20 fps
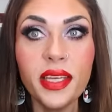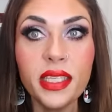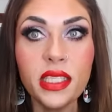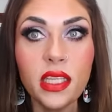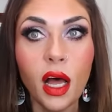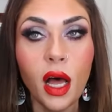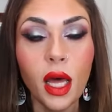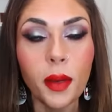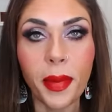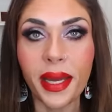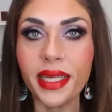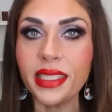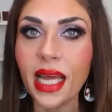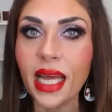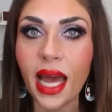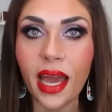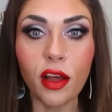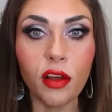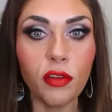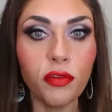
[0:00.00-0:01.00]
this on my
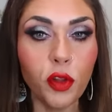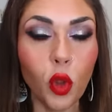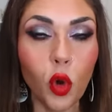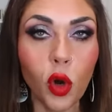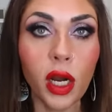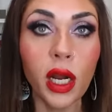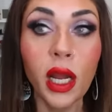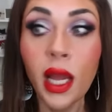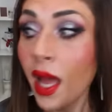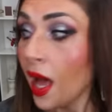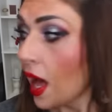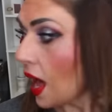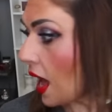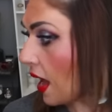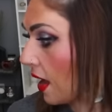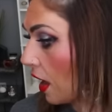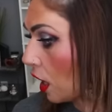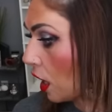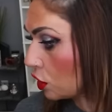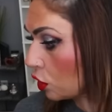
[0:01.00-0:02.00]
tile floor.
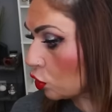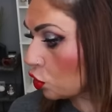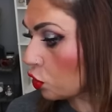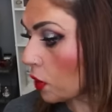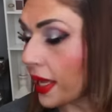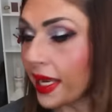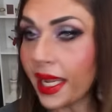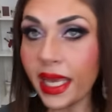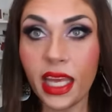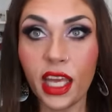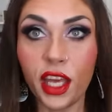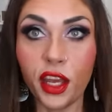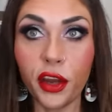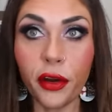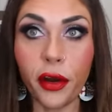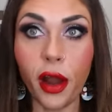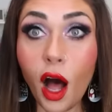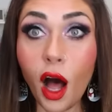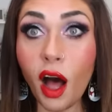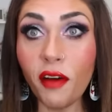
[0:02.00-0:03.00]
I also tried it
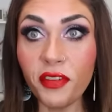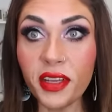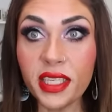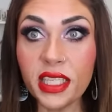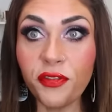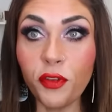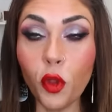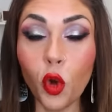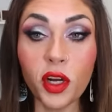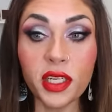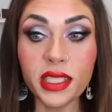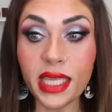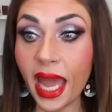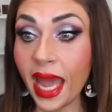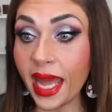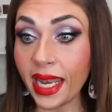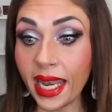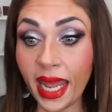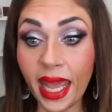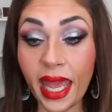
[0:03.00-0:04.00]
here, office floors,
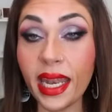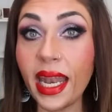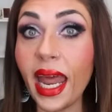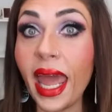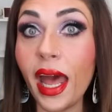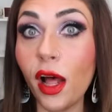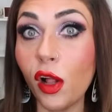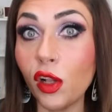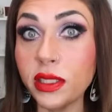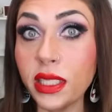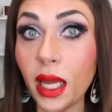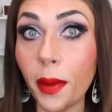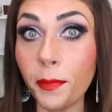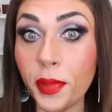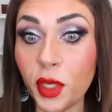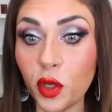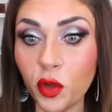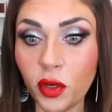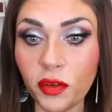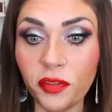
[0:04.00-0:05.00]
and it held
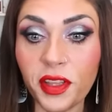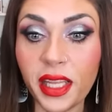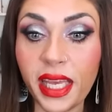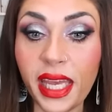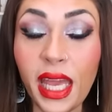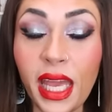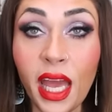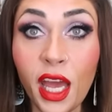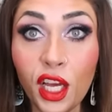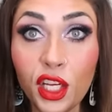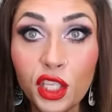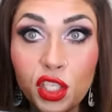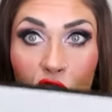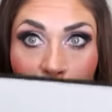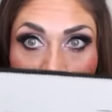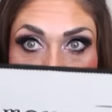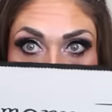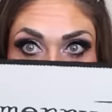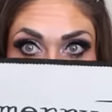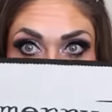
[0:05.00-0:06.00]
beautifully.
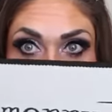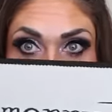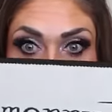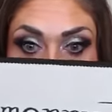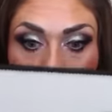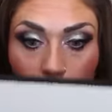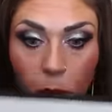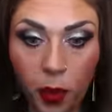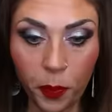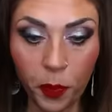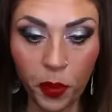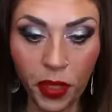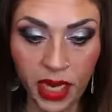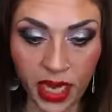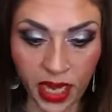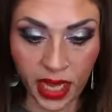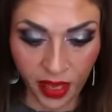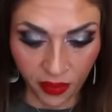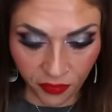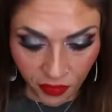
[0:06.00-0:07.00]
Super, super
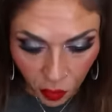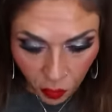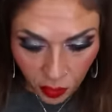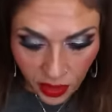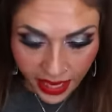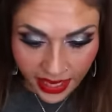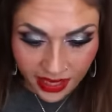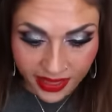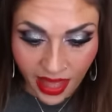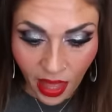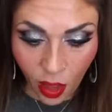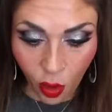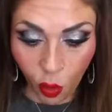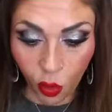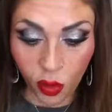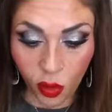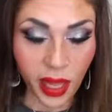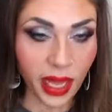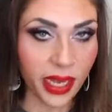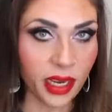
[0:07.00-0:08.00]
pretty if you like that
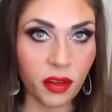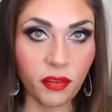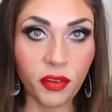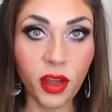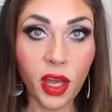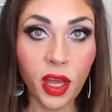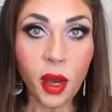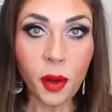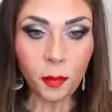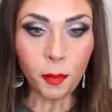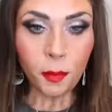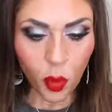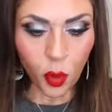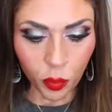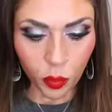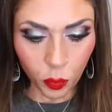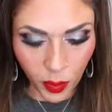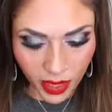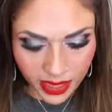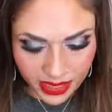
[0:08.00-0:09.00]
whole kind of
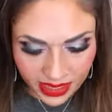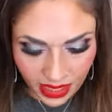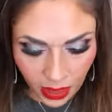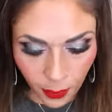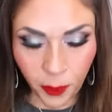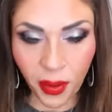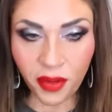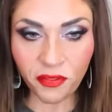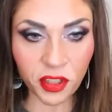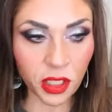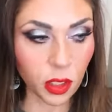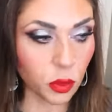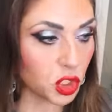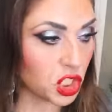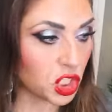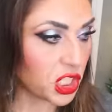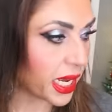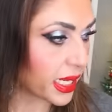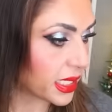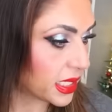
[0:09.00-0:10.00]
more rustic buffalo
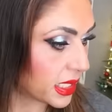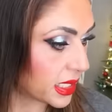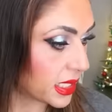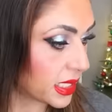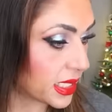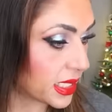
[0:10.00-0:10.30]
checked